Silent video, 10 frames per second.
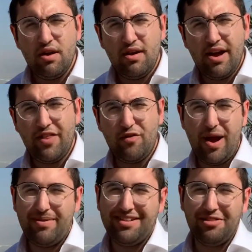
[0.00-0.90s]
And the
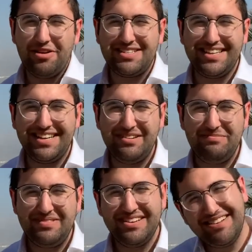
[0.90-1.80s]
rabbi looks at him,
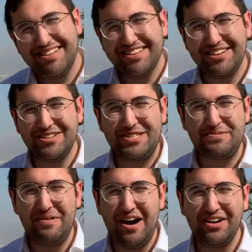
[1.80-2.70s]
little
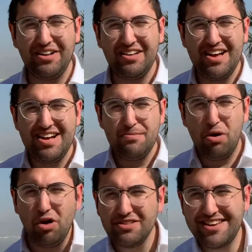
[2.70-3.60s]
smile,
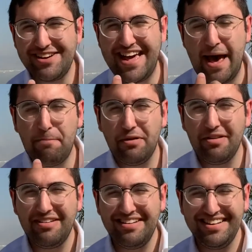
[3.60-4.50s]
pulls out an apple.
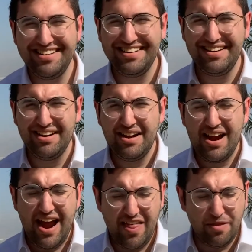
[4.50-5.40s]

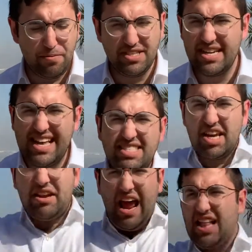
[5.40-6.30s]
And the priest says, that's it,
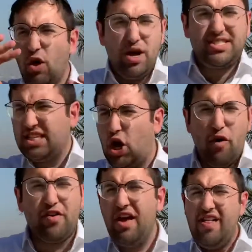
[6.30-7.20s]
I lost, it's
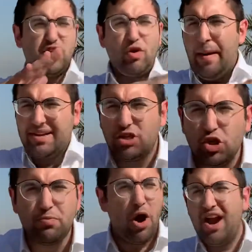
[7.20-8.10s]
over. This rabbi's too
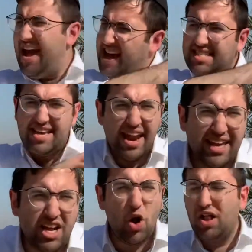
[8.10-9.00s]
smart, he's getting it
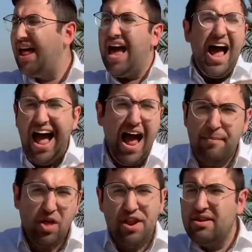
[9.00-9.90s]
all. I'm
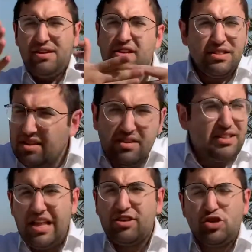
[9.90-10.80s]
done.
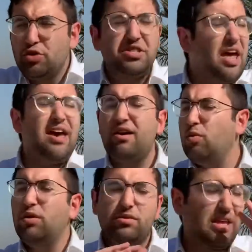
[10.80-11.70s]
Let the Jews stay,
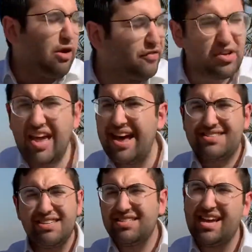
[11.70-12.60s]
we'll take off their
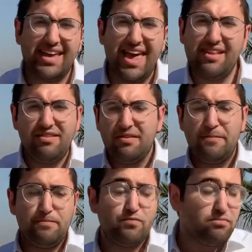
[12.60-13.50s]
taxes. I can't.
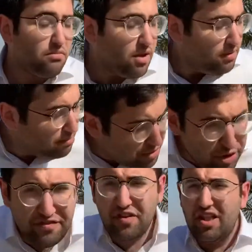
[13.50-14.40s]

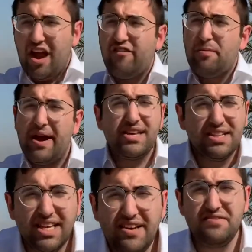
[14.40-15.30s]
Beautiful, everybody
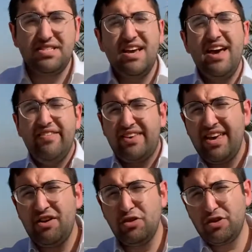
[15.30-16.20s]
leaves. The king
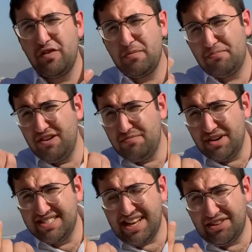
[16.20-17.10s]
calls over the priest,
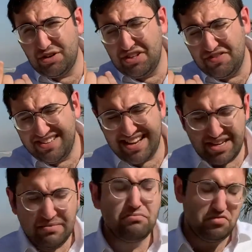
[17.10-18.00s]
can I talk to you for a second?
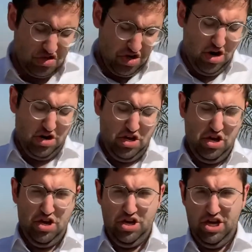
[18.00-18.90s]
Sure,
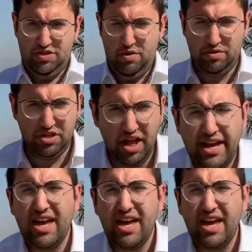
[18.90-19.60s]
king, yes, what would you like?